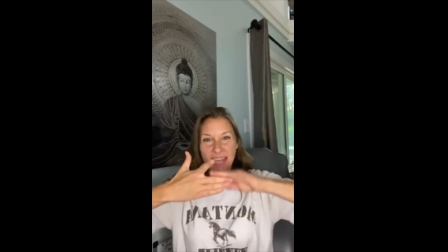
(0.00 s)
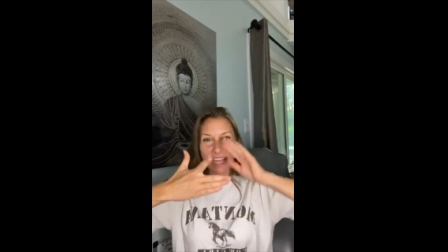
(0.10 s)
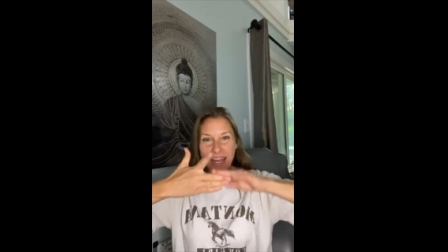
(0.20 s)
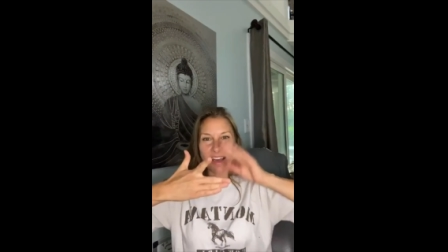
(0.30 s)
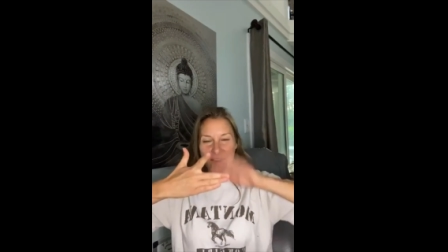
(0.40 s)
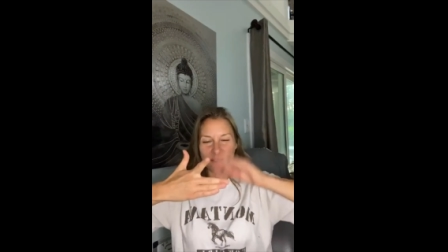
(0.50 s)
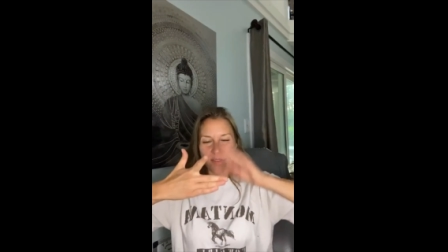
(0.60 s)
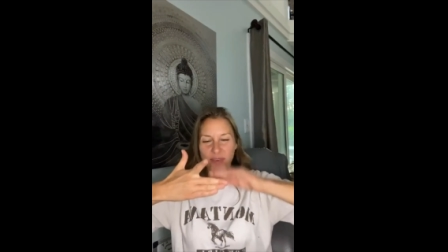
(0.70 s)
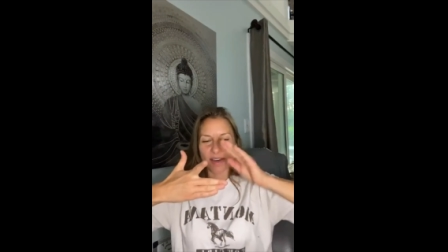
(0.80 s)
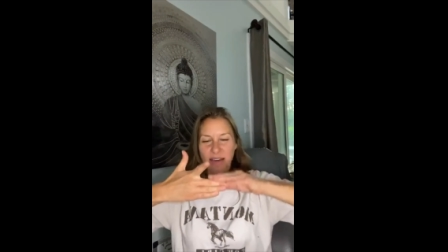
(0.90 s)
Okay, now,
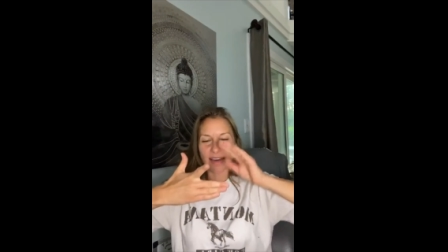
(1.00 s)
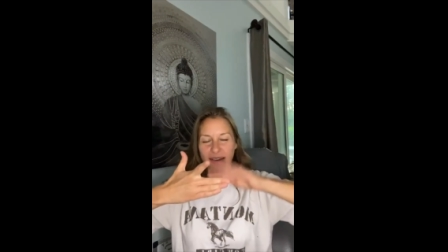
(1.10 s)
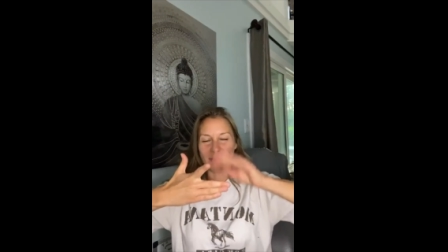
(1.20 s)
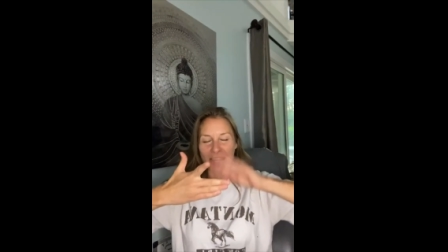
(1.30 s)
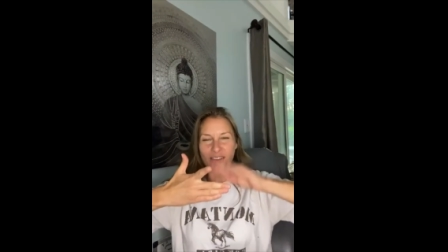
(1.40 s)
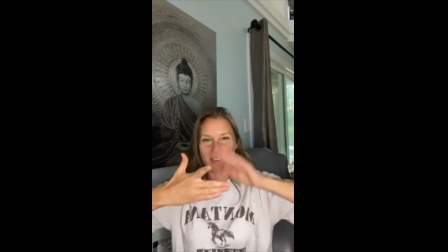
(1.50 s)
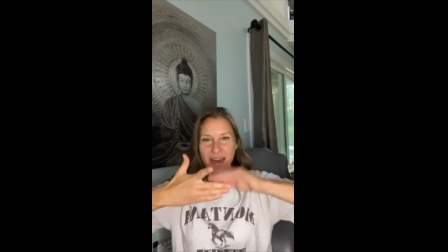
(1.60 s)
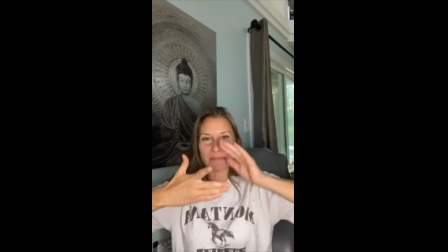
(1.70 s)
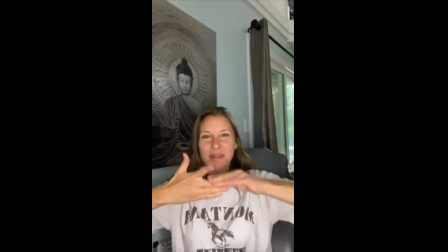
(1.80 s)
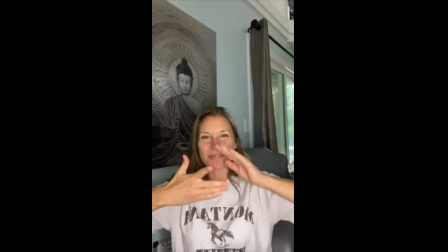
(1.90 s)
what do you call
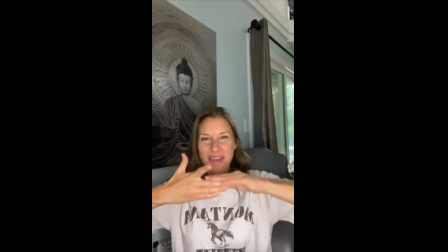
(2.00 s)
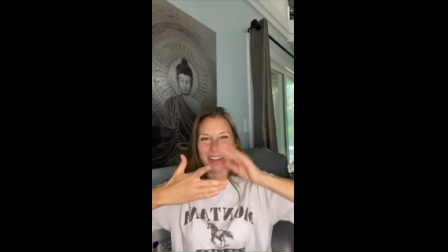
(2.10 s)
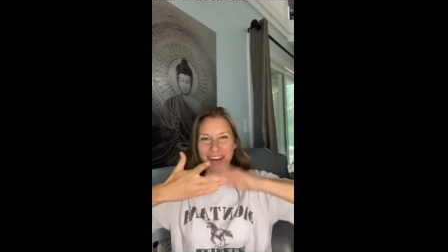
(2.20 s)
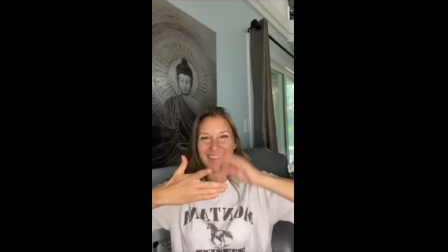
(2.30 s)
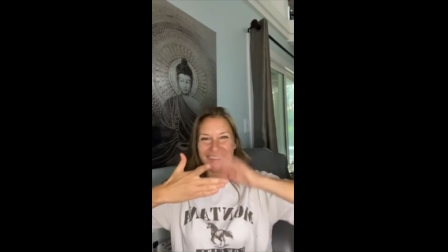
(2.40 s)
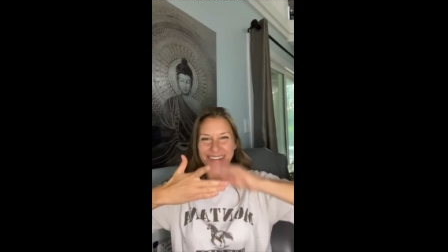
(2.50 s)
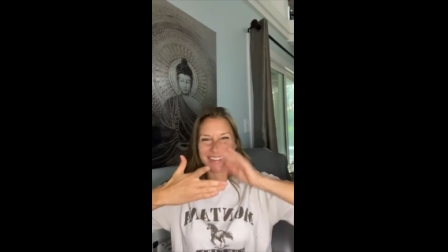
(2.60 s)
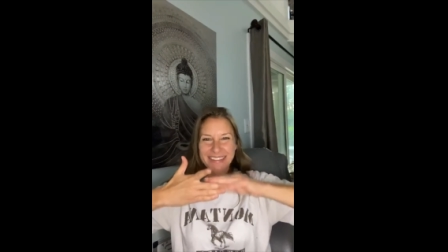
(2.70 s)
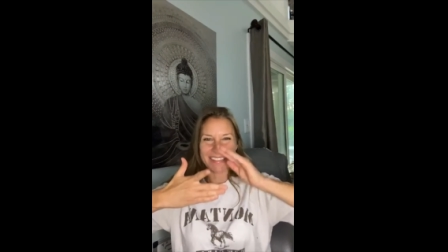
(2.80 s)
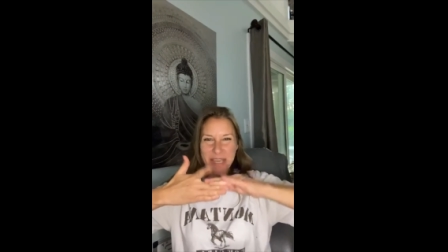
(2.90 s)
that? Middle finger.
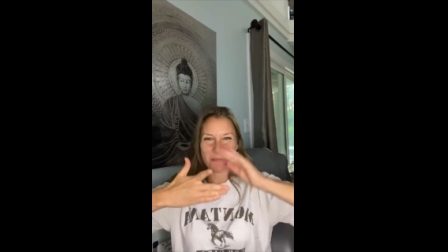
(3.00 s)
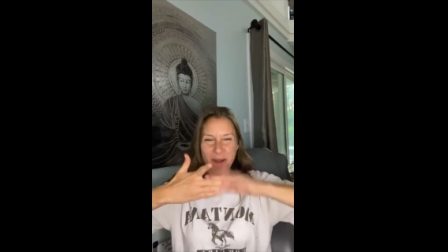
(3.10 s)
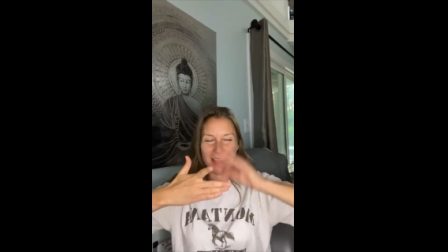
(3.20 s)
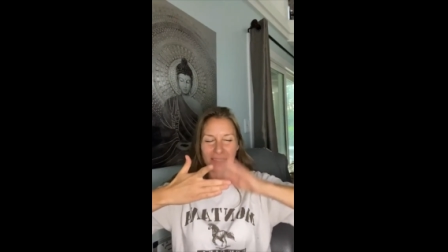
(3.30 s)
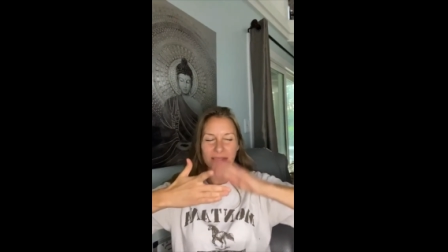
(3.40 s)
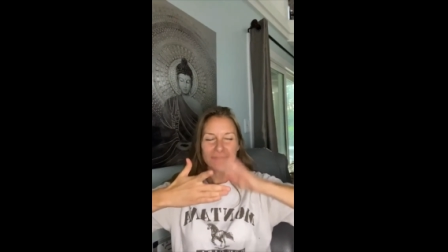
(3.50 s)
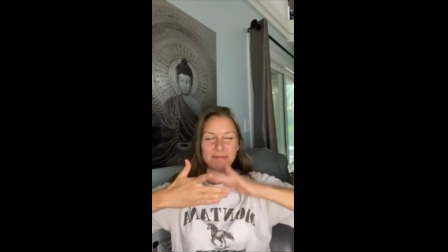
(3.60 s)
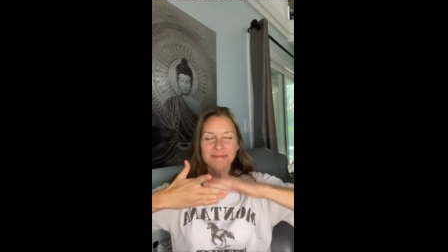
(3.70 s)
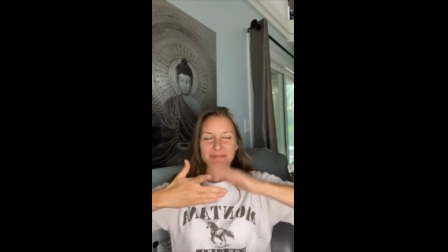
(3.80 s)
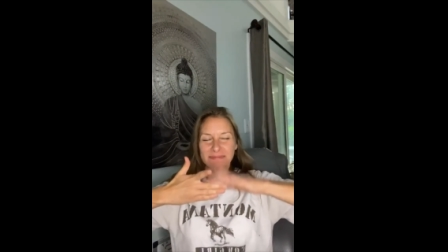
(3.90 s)
Deep breath.
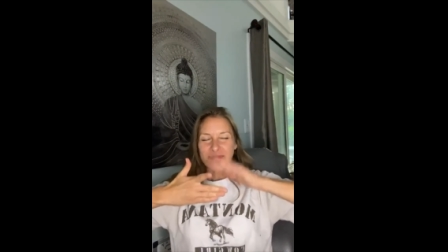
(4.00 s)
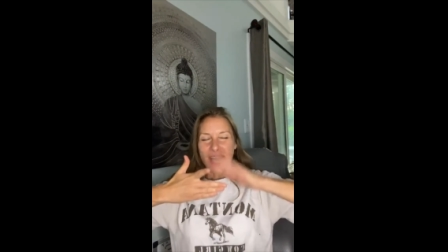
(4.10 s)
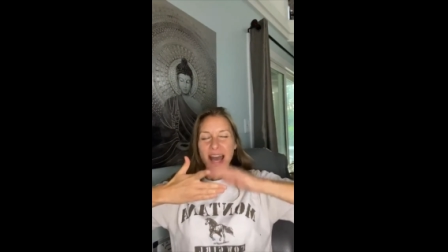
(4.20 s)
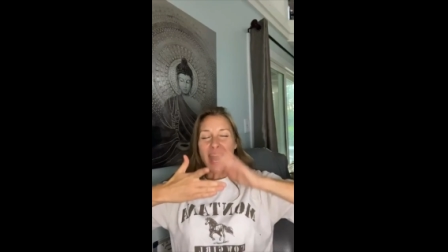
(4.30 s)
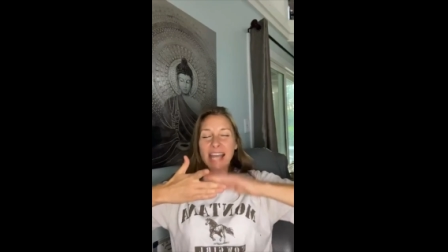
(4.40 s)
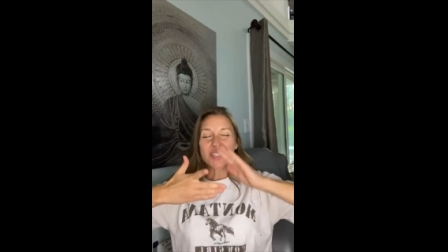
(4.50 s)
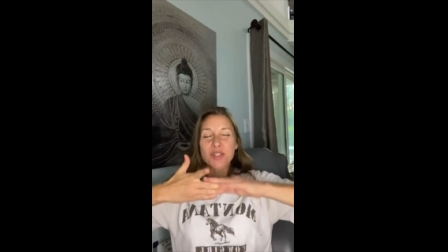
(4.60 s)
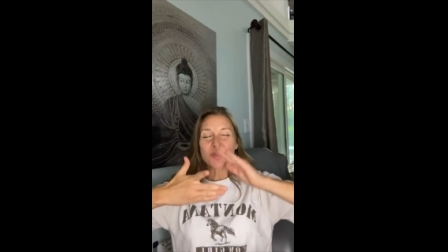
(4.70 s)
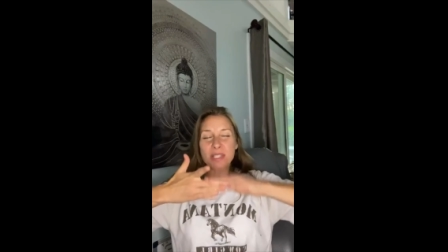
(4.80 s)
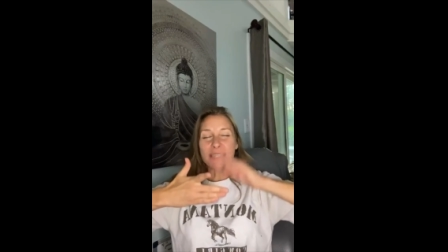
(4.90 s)
I
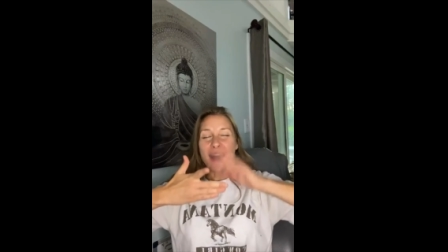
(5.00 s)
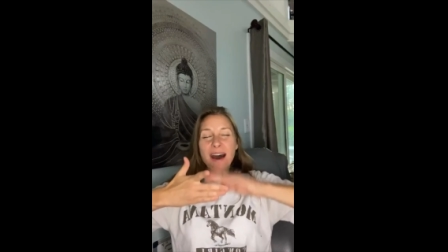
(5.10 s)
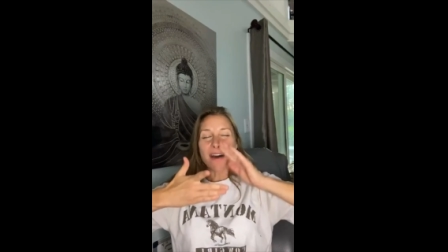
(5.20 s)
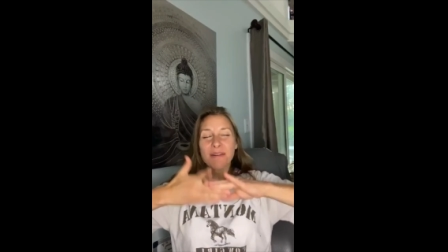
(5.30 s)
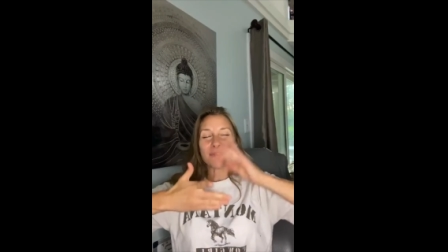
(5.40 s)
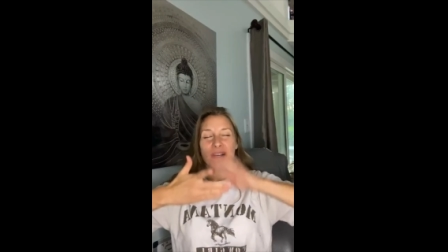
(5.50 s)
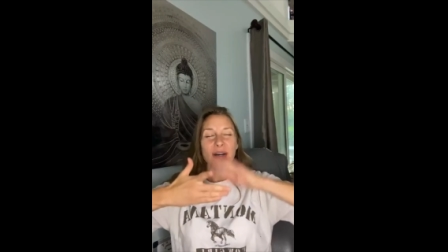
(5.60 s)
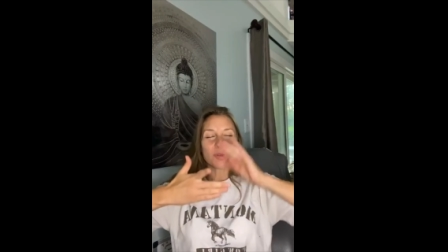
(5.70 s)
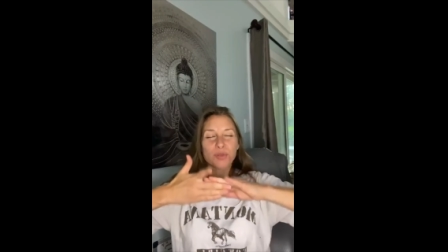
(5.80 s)
choose love.